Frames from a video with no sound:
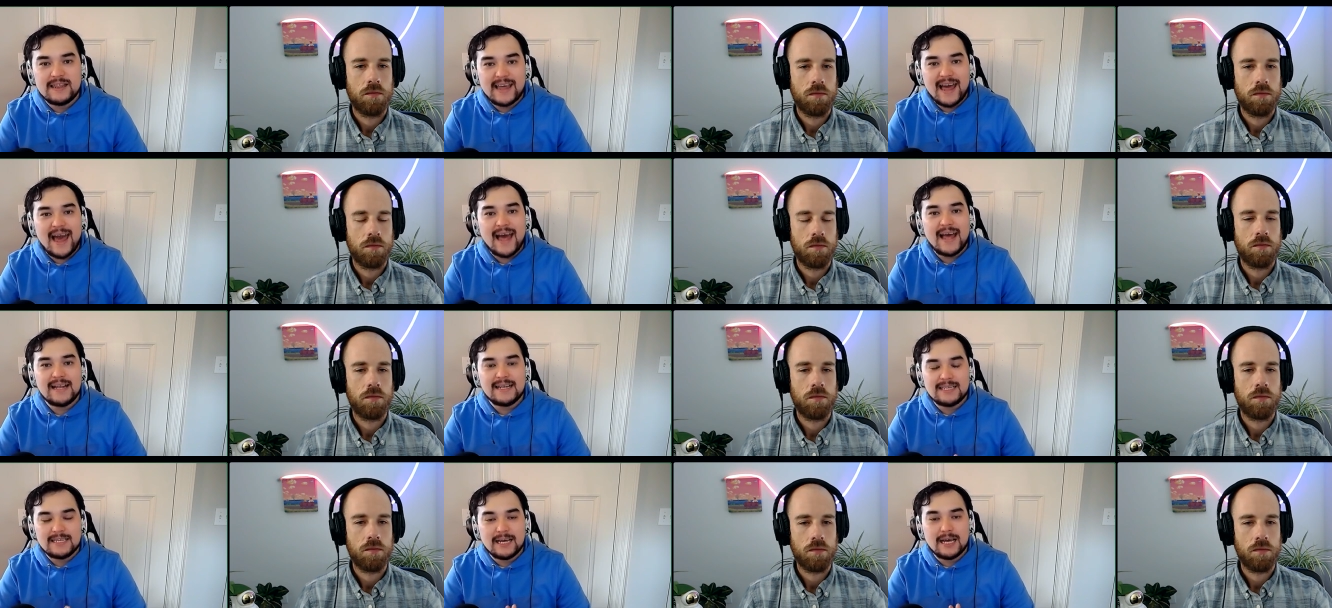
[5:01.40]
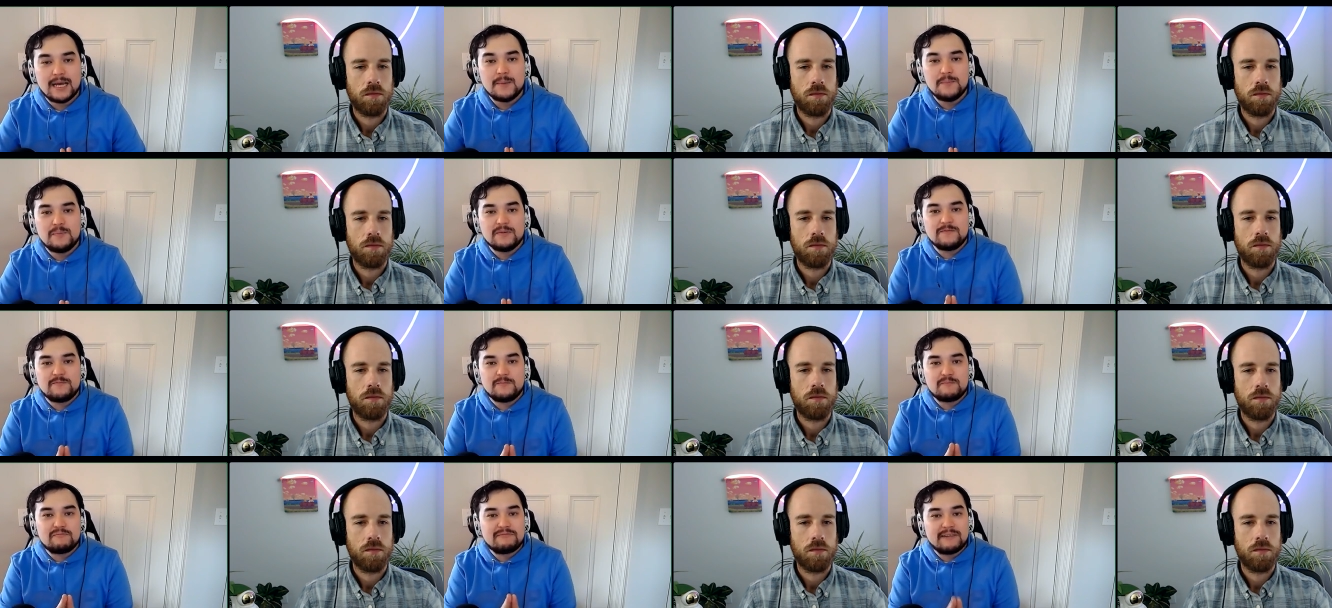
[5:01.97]
Speaker 1: that type
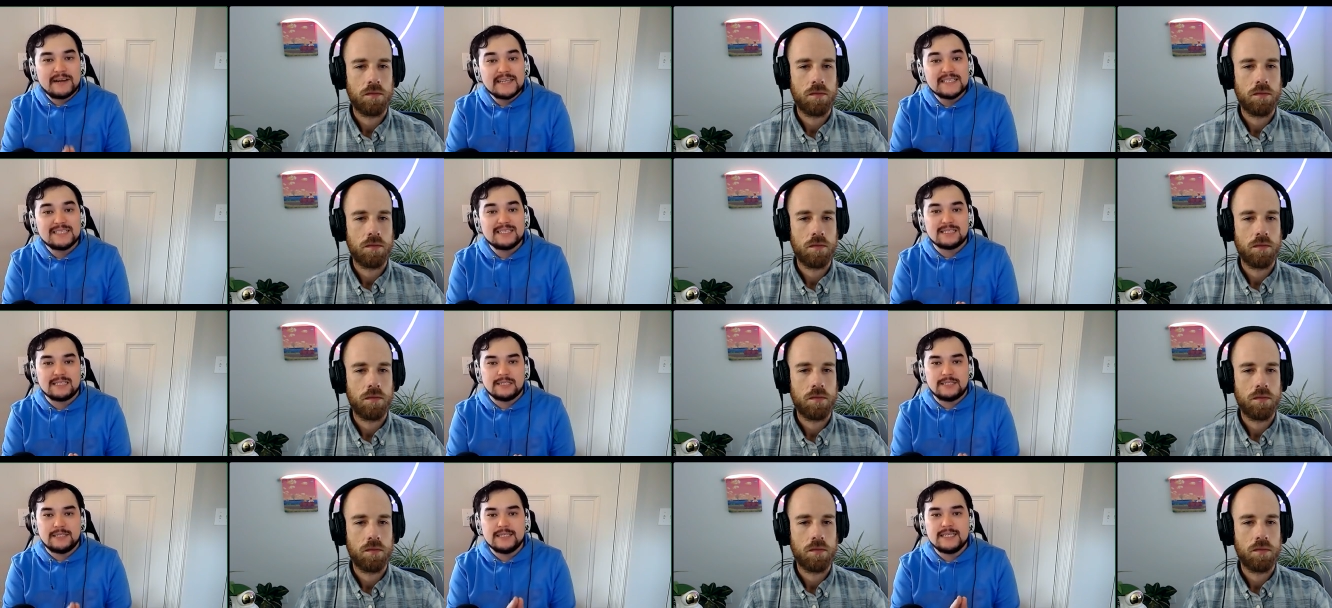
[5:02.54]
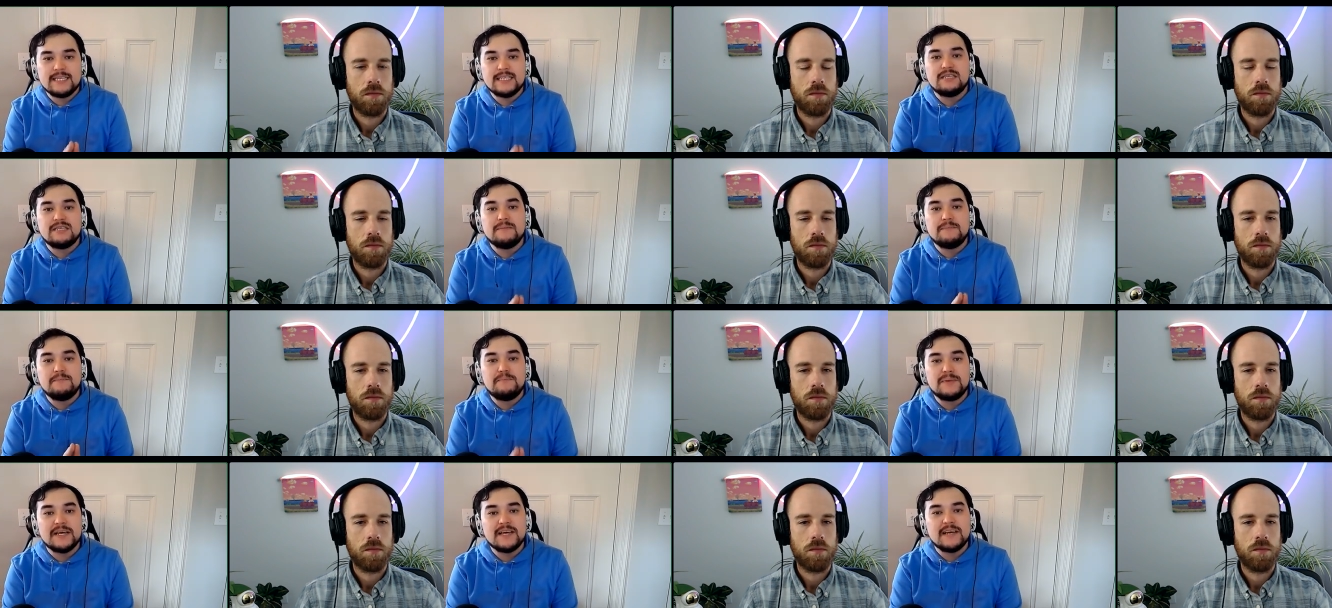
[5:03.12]
of presence is a
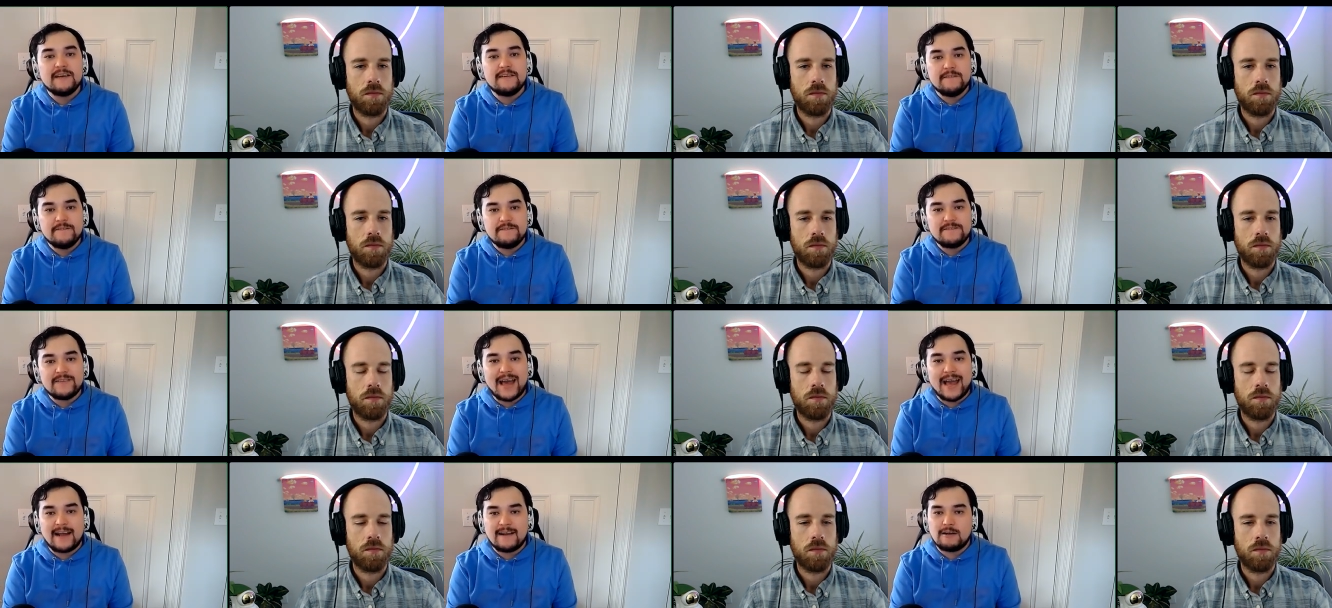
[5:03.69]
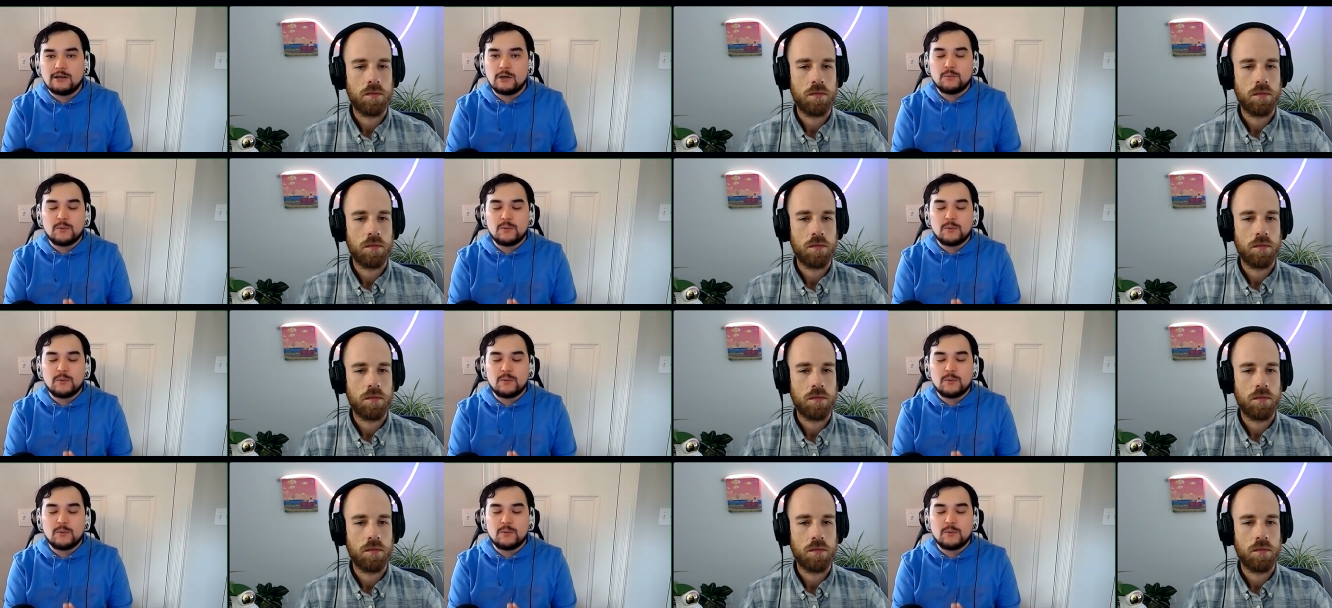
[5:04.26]
big factor.